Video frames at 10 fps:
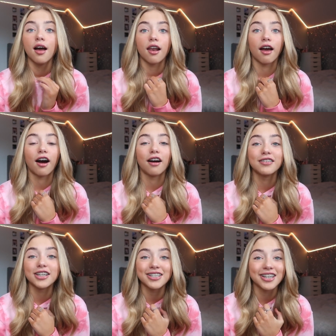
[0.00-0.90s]
Like I've
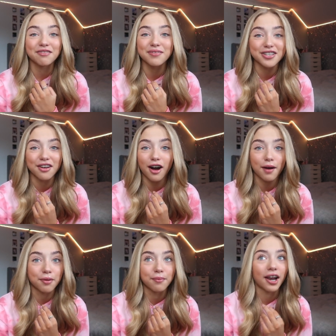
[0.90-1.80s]
literally never been so
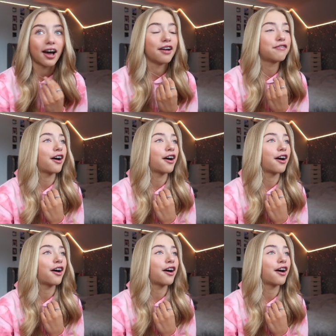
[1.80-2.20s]
hyper in my life.